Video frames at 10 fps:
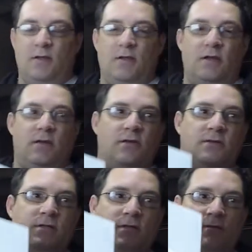
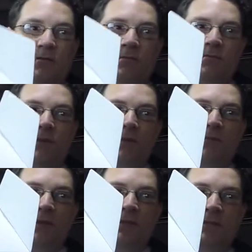lots of bits
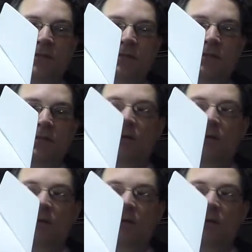and pieces.